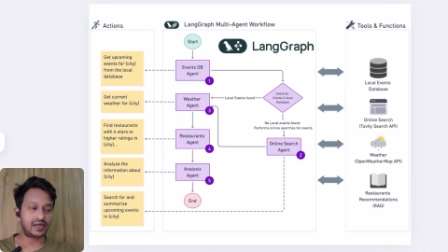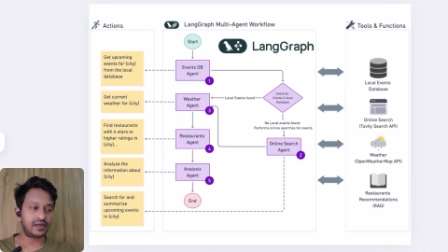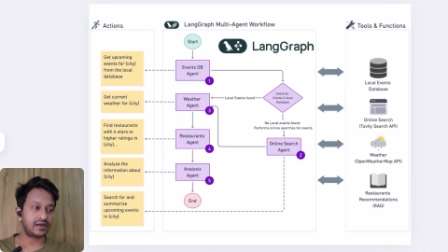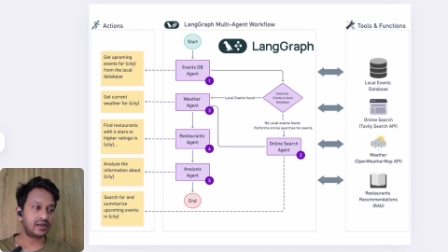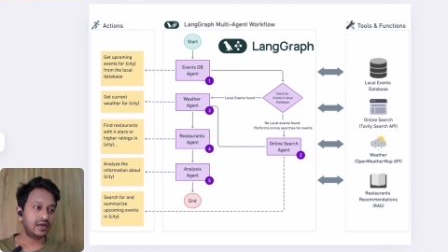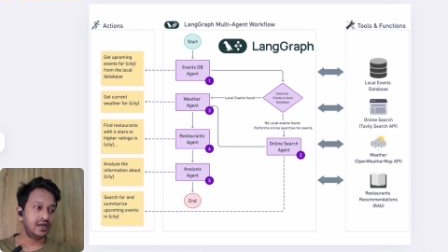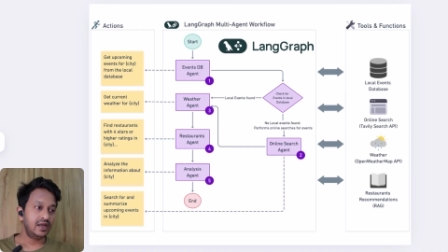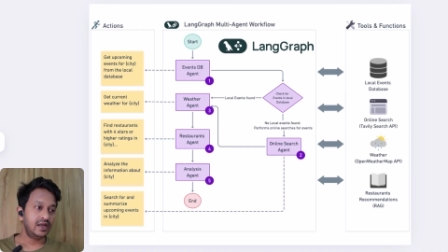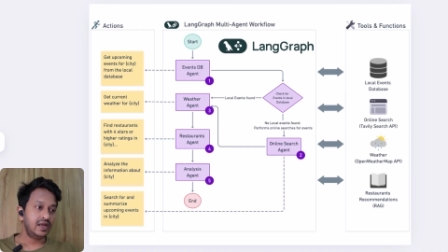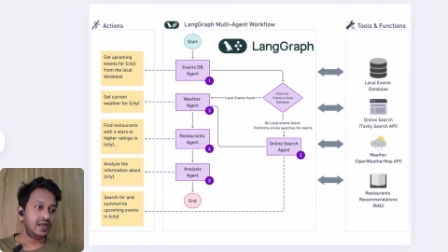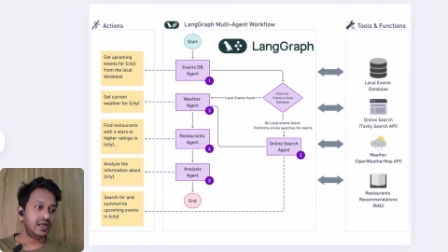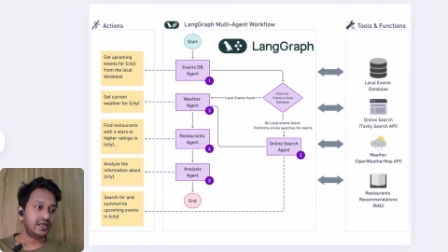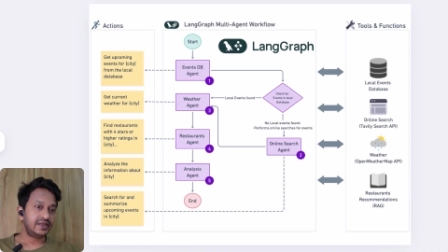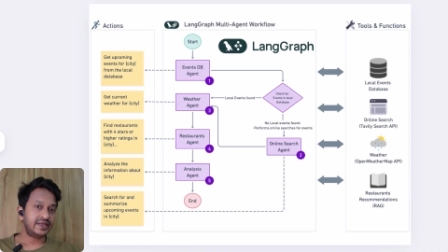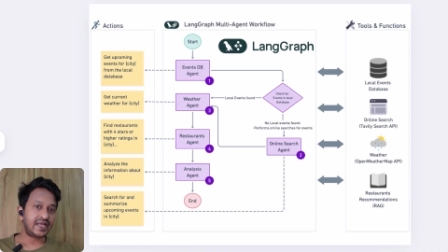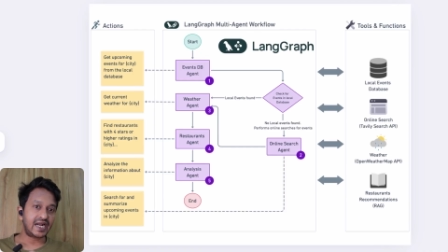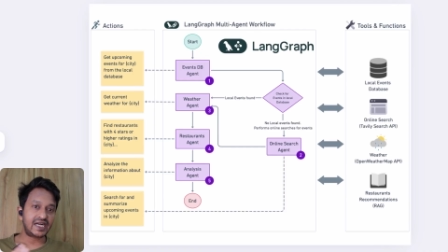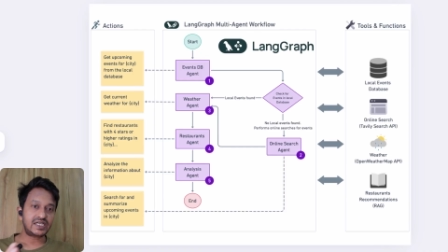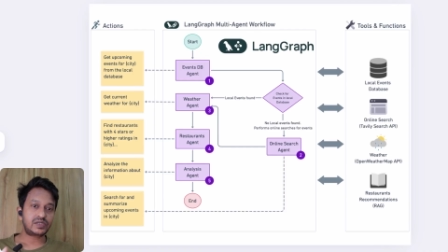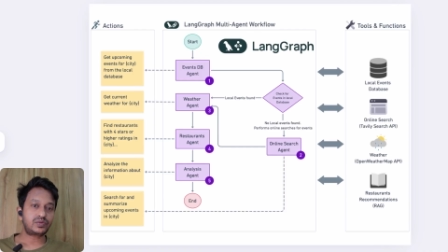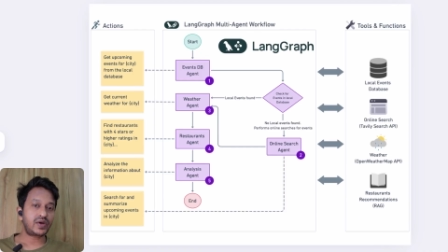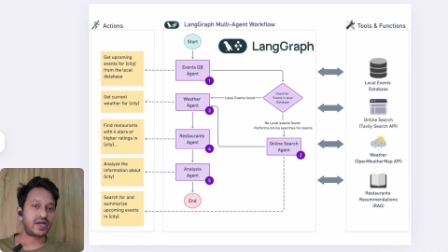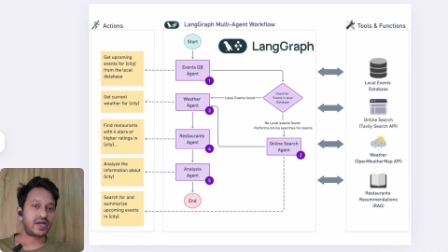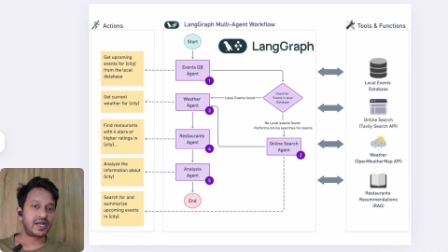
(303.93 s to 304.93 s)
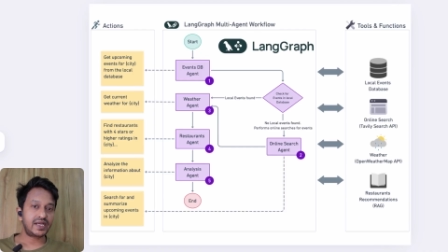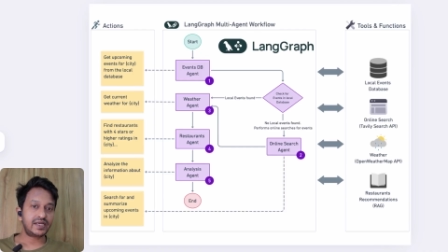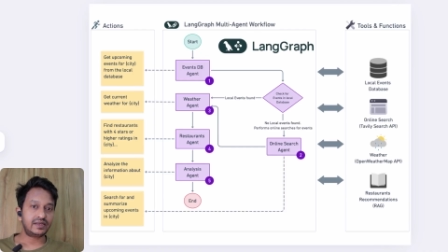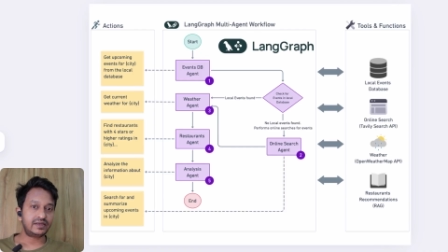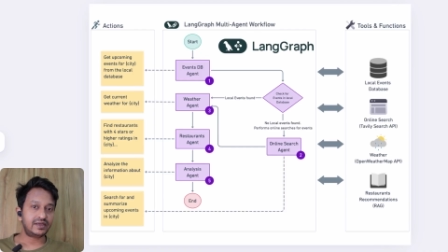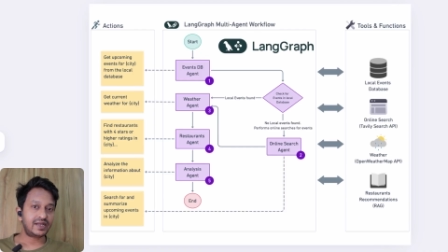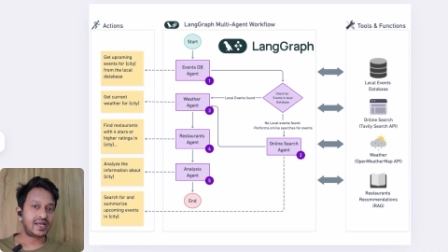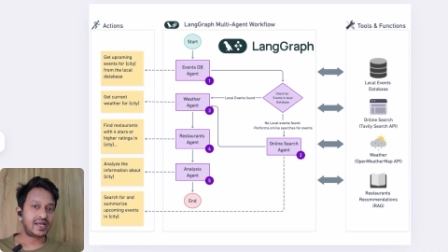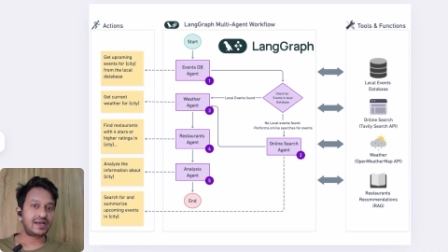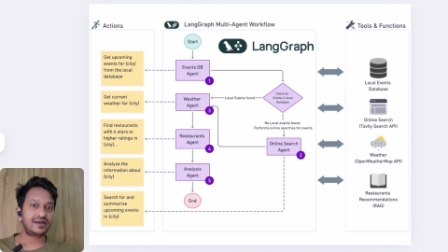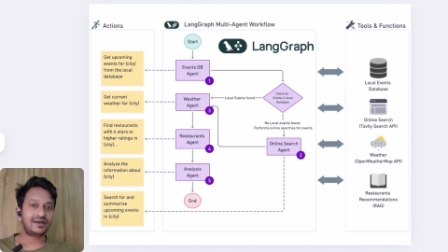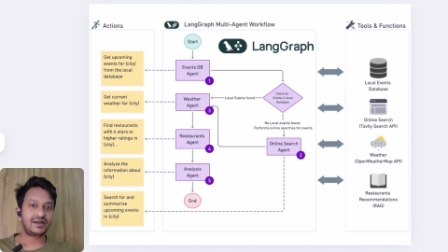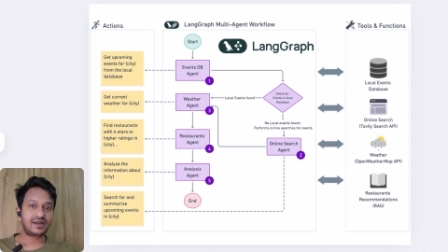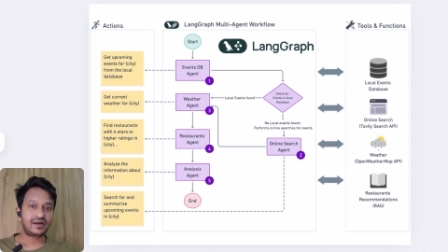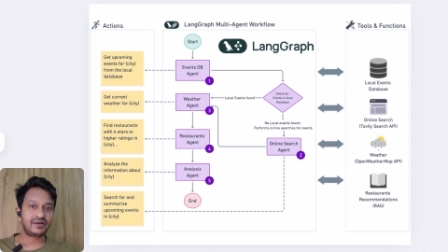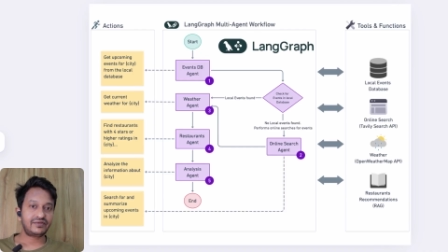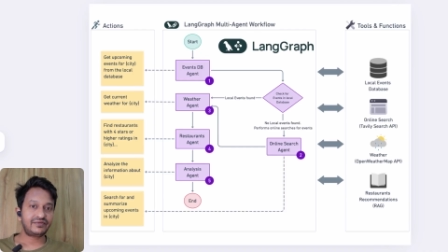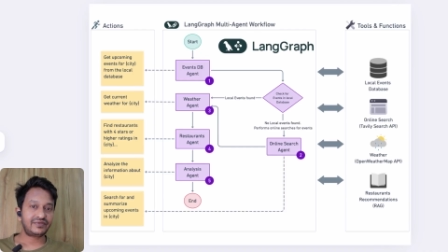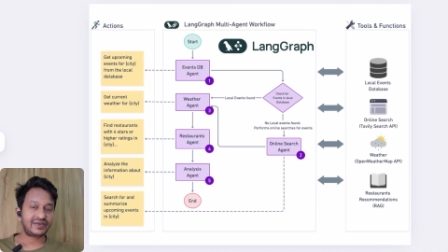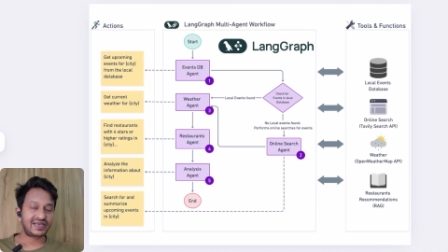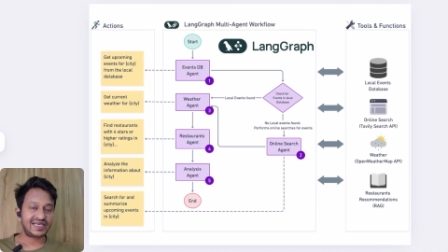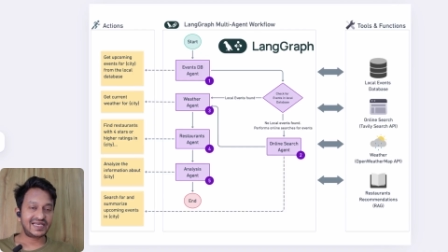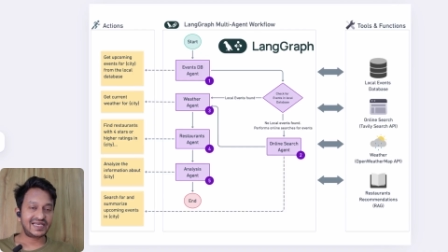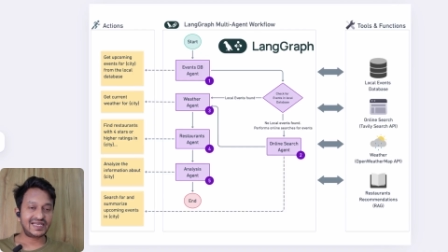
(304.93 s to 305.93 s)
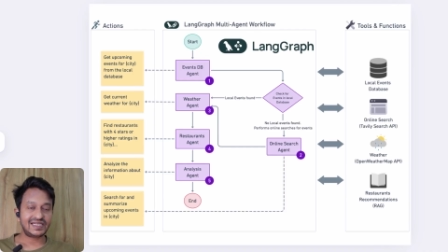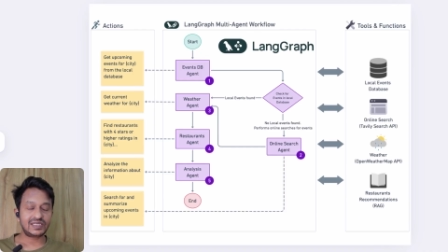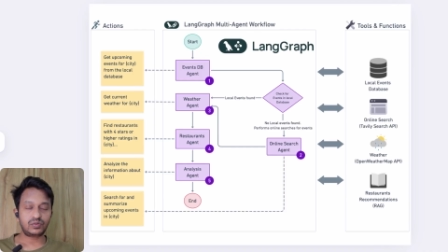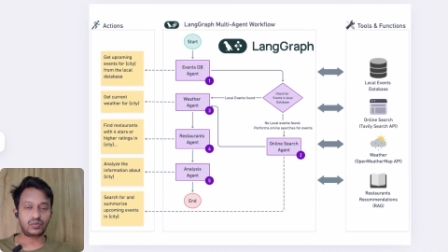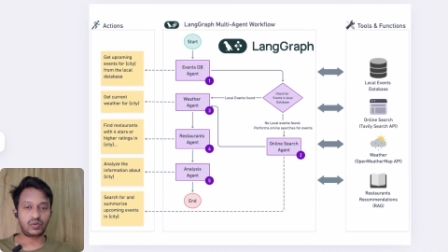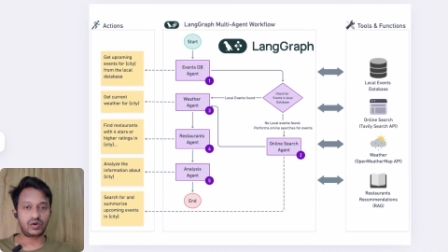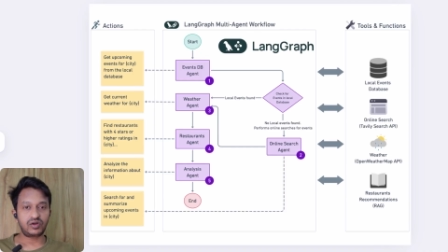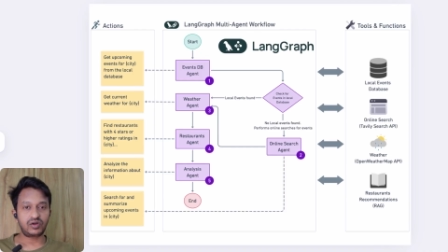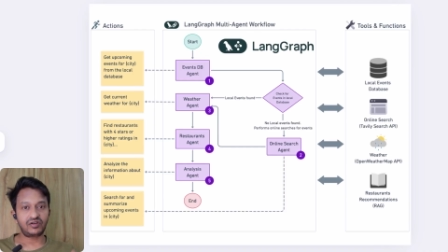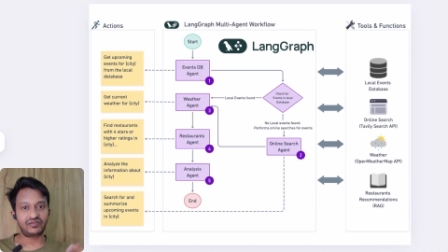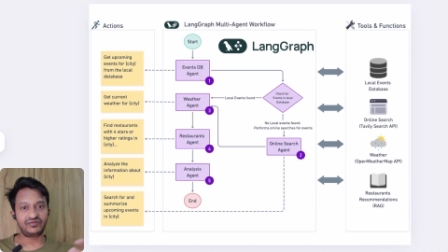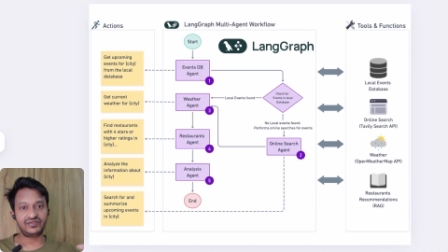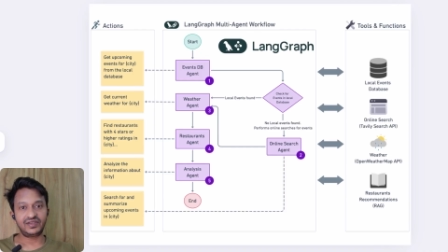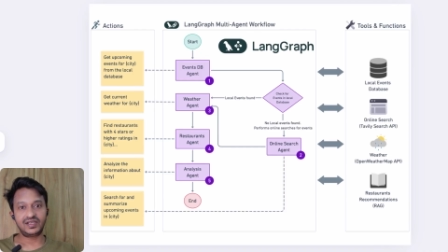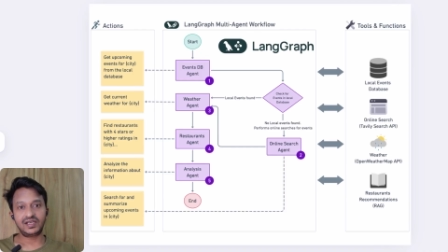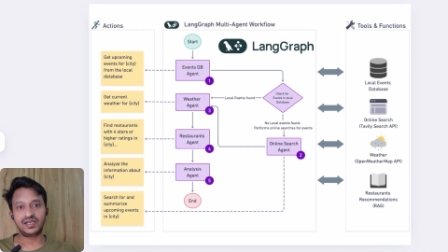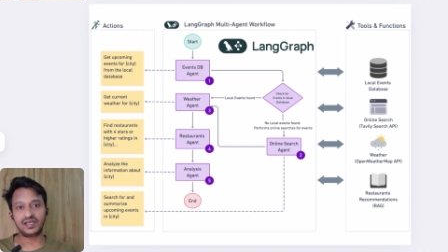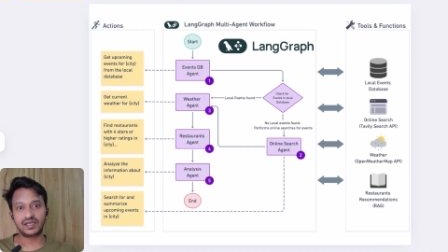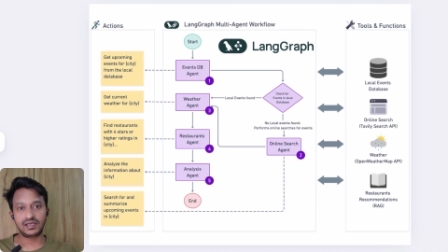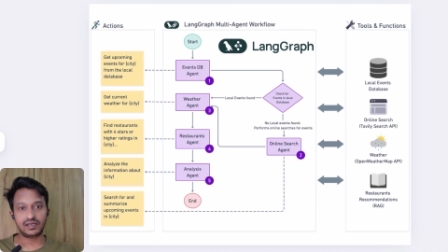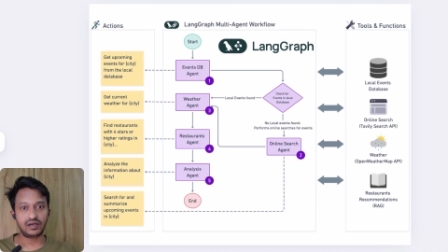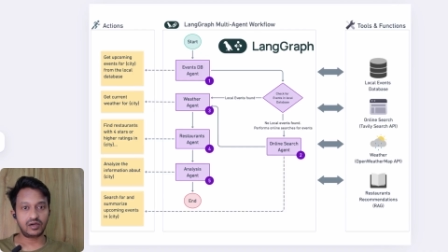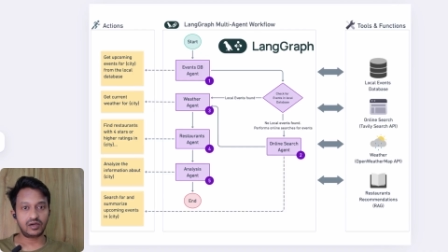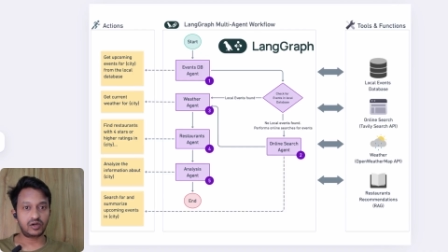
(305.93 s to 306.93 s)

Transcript: and that's why langgraph is one of the